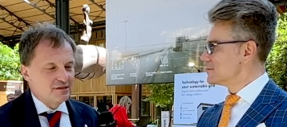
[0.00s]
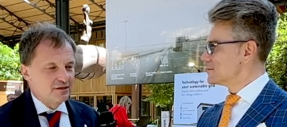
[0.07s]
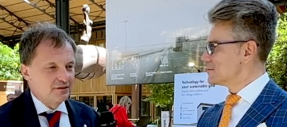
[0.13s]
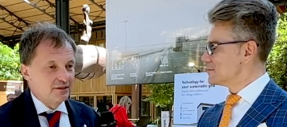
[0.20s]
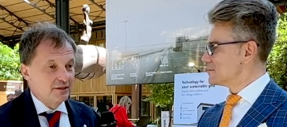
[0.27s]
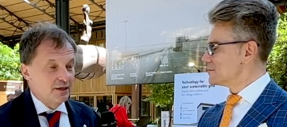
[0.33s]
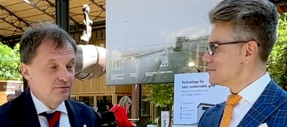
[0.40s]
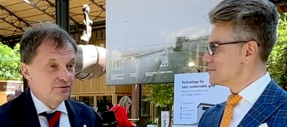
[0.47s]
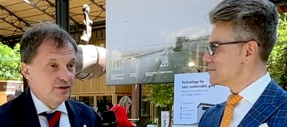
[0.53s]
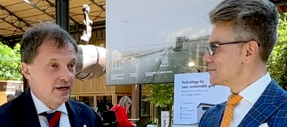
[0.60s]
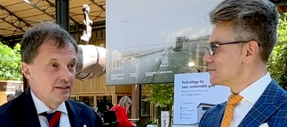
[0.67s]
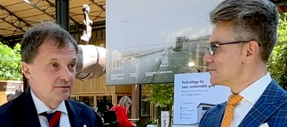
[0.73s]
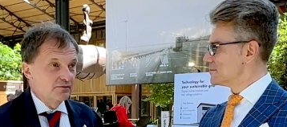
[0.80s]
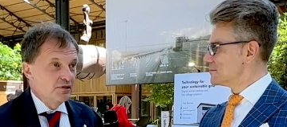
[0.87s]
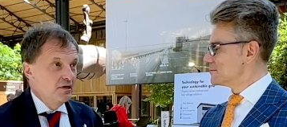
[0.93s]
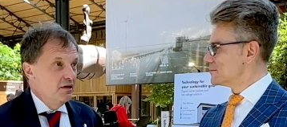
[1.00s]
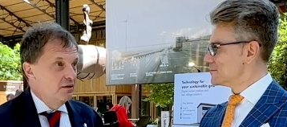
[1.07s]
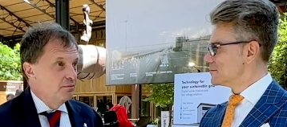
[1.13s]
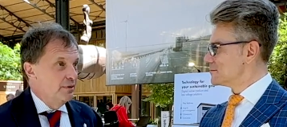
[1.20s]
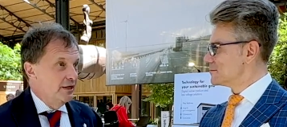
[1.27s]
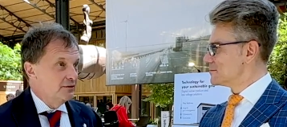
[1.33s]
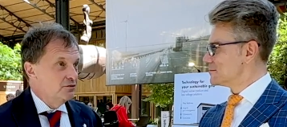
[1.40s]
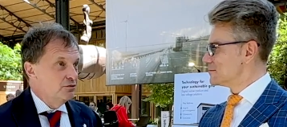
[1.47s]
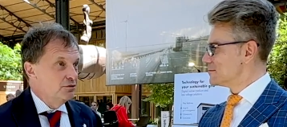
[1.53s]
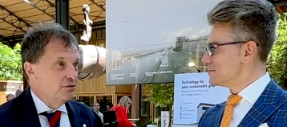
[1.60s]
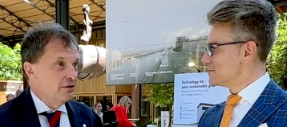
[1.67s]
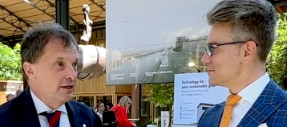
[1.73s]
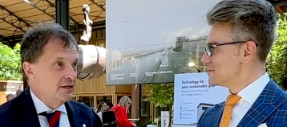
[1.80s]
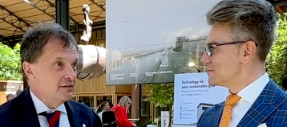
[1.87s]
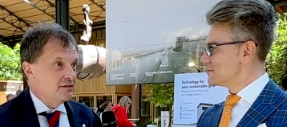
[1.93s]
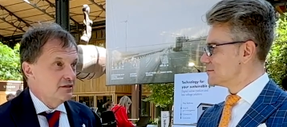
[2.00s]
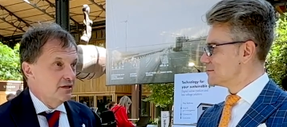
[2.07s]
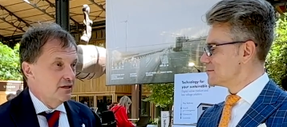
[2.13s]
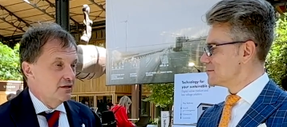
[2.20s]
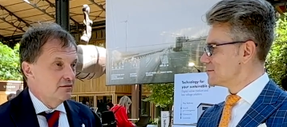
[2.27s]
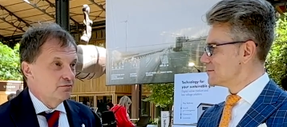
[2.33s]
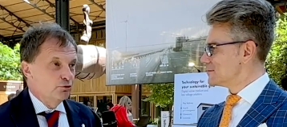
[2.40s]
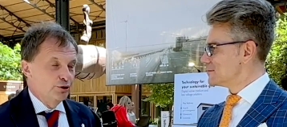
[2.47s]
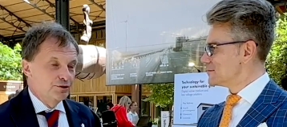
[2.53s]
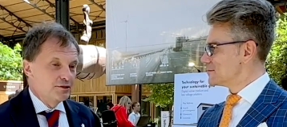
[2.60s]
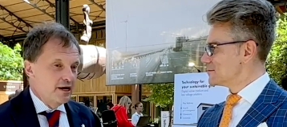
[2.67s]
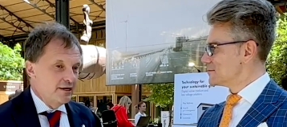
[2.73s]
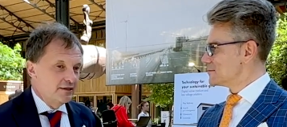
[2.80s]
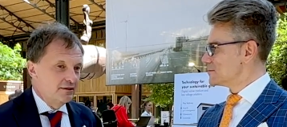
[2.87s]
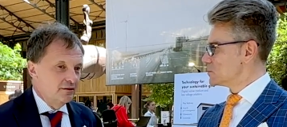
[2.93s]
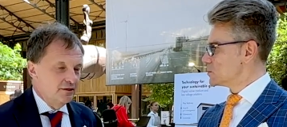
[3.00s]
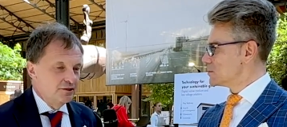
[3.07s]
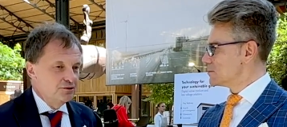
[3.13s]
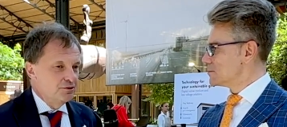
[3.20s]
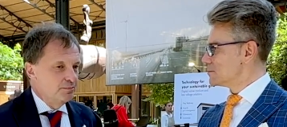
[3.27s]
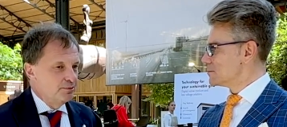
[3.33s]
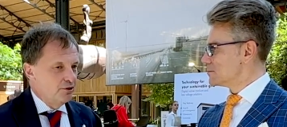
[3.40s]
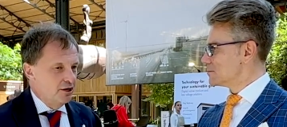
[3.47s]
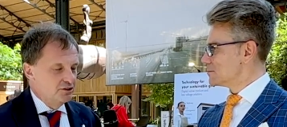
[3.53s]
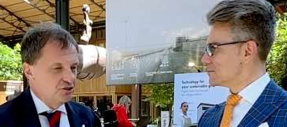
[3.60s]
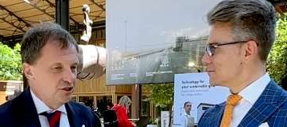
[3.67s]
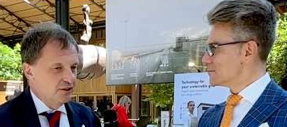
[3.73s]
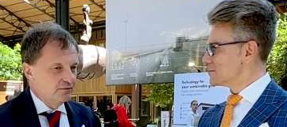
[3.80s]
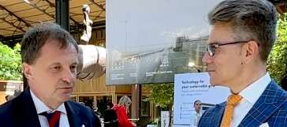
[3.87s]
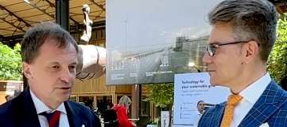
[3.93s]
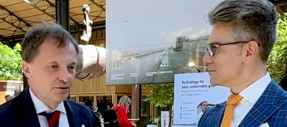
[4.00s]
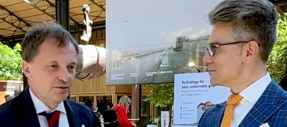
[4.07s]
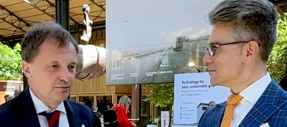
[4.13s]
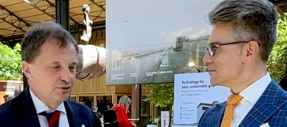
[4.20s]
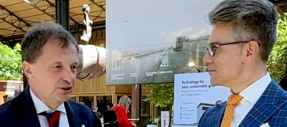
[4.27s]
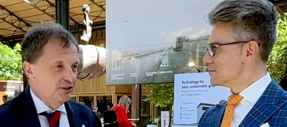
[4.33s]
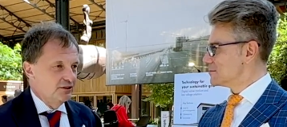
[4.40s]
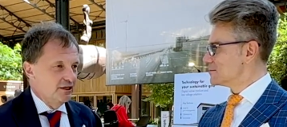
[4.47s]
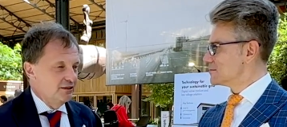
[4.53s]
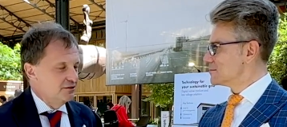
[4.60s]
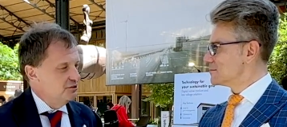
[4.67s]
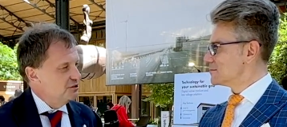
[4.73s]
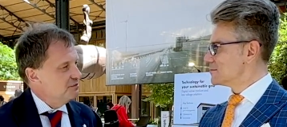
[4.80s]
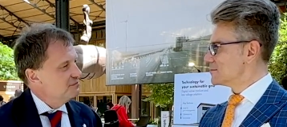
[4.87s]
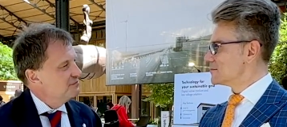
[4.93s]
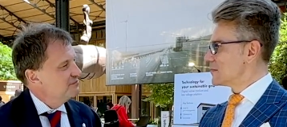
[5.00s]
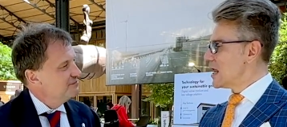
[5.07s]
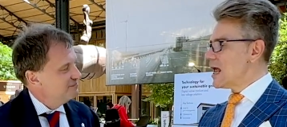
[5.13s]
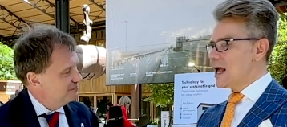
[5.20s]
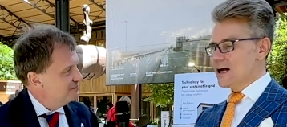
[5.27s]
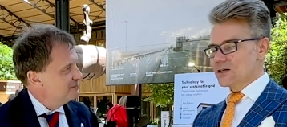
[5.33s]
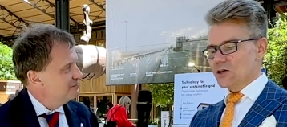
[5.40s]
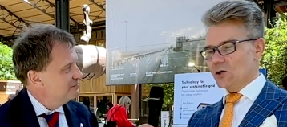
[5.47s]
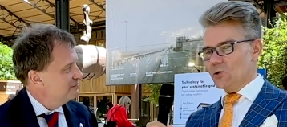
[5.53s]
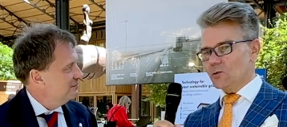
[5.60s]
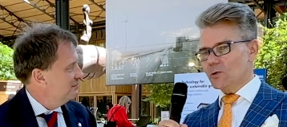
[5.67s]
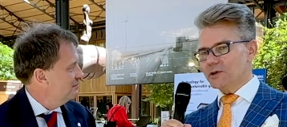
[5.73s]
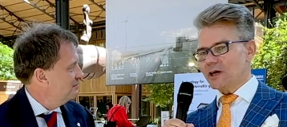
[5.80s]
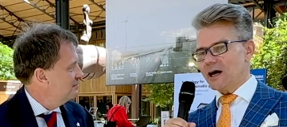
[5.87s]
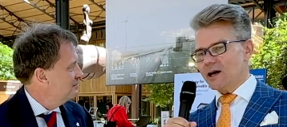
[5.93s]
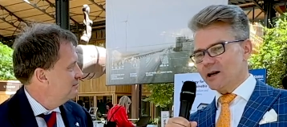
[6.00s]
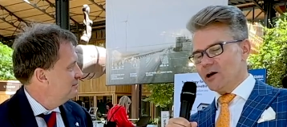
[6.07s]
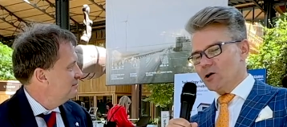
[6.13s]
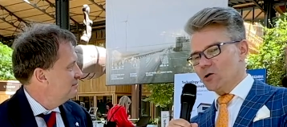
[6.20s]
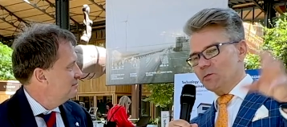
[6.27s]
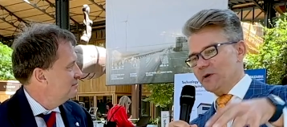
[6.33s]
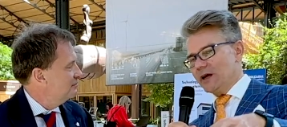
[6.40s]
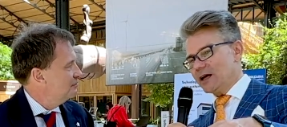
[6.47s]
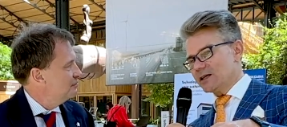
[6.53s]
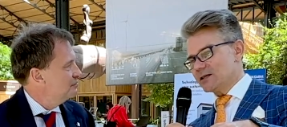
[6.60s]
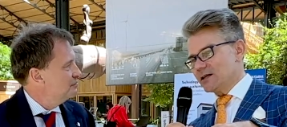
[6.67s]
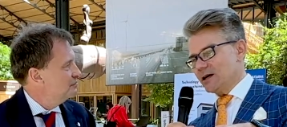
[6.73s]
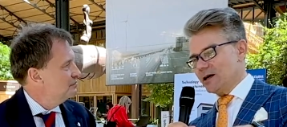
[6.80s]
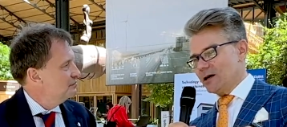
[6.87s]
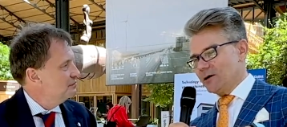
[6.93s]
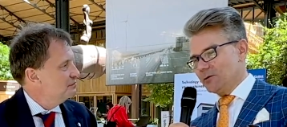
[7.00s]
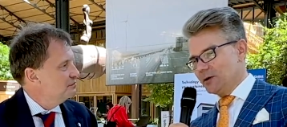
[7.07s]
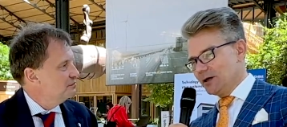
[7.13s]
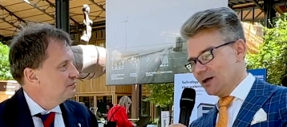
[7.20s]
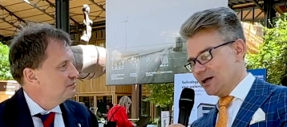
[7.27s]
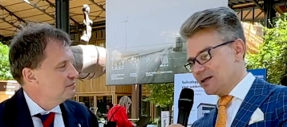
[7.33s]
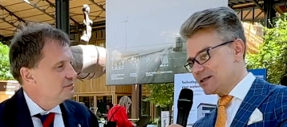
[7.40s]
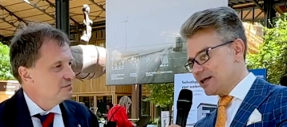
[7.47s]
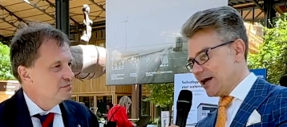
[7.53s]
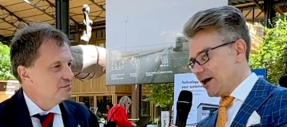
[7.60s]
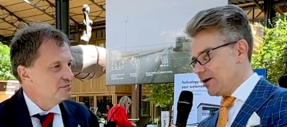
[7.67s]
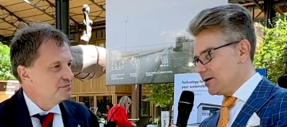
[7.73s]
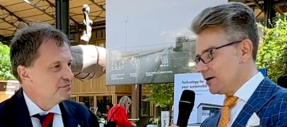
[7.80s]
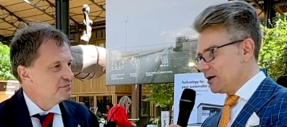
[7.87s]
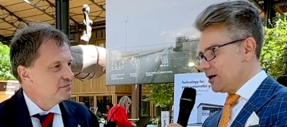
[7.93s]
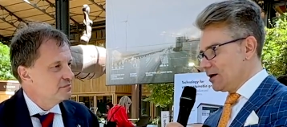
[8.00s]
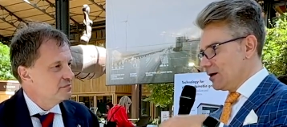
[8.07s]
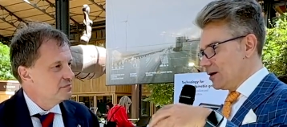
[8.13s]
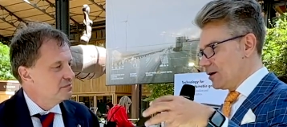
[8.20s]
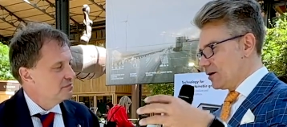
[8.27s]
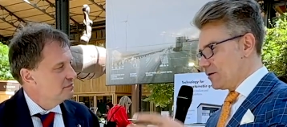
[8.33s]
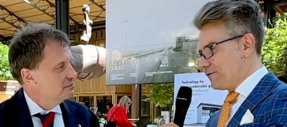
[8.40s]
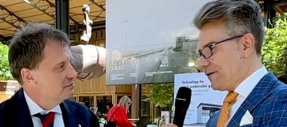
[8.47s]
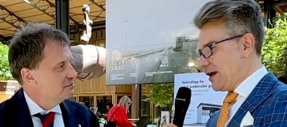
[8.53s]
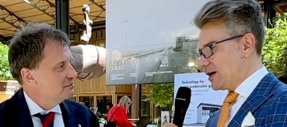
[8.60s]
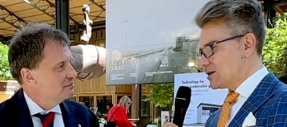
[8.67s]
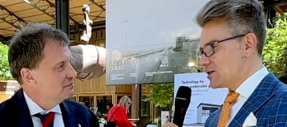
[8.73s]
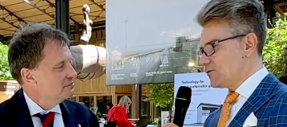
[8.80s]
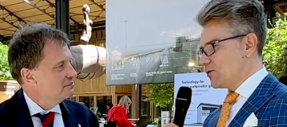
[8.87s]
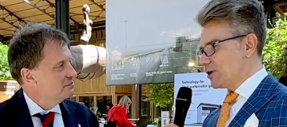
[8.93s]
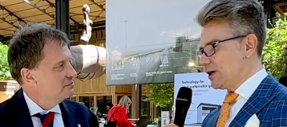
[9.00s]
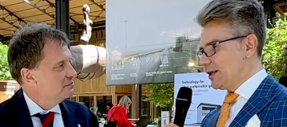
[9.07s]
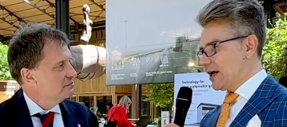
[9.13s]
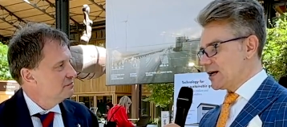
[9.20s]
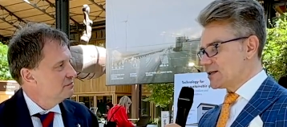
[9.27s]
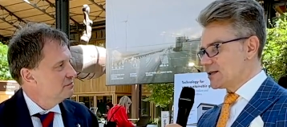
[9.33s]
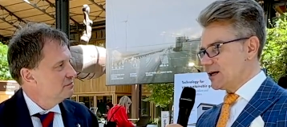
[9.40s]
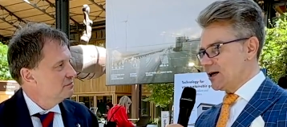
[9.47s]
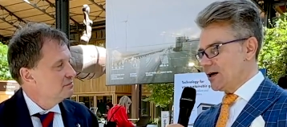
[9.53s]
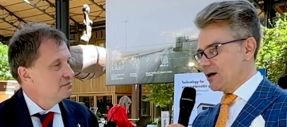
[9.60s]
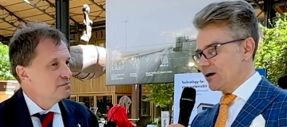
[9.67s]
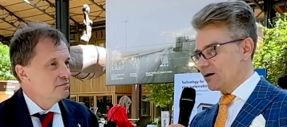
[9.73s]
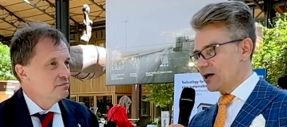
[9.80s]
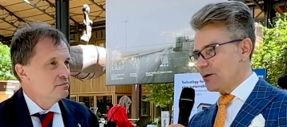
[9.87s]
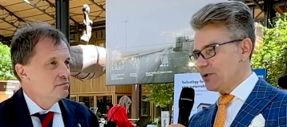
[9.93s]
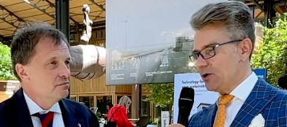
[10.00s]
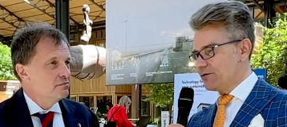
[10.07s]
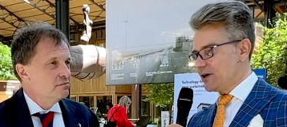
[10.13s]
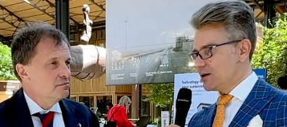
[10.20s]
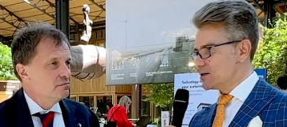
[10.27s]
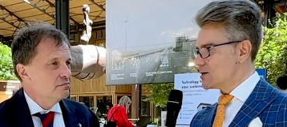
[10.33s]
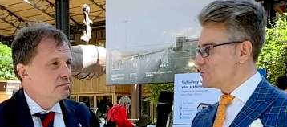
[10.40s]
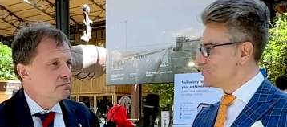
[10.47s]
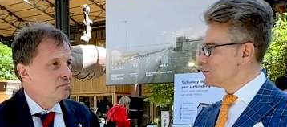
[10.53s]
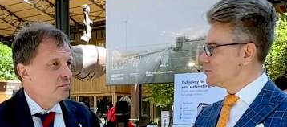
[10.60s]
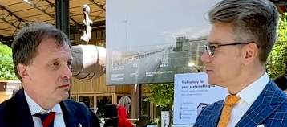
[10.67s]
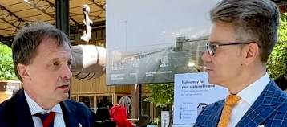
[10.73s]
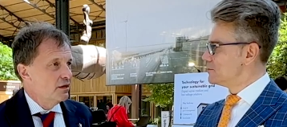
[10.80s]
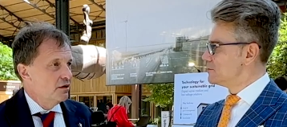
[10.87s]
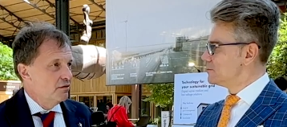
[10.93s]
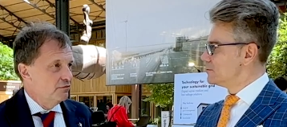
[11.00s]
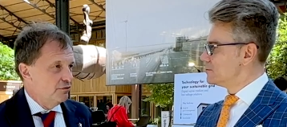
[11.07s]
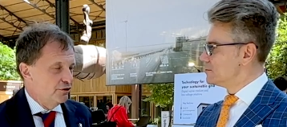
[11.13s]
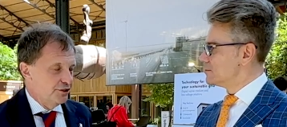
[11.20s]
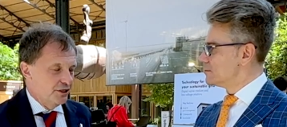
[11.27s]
Speaker 1: And then I'm flying back to US and we'll tackle a new project with Dominion Energy.
Speaker 2: So what are your biggest, uh, let's say, things for the next uh, couple of years?
Speaker 1: For